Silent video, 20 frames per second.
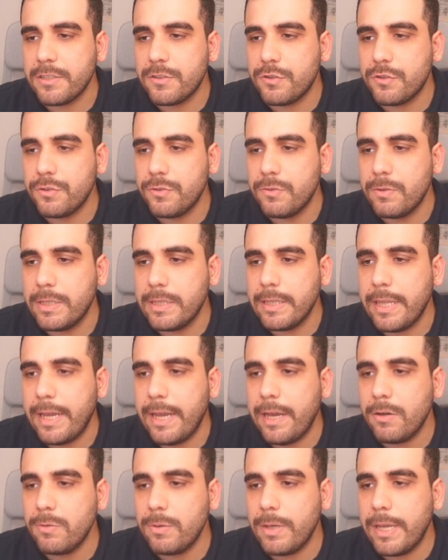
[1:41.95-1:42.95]
to
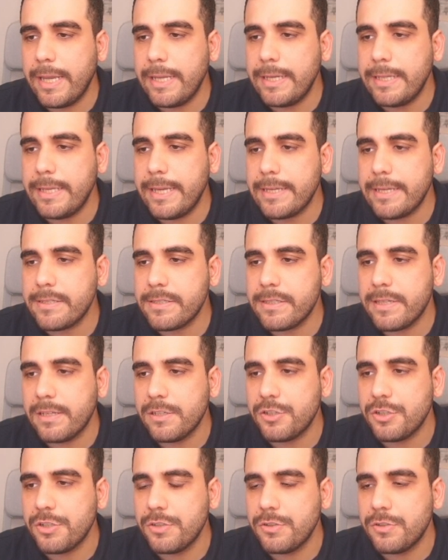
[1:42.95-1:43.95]
allow any
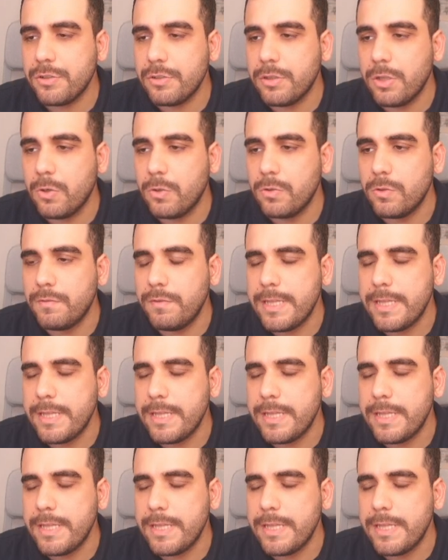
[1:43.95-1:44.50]
extension to load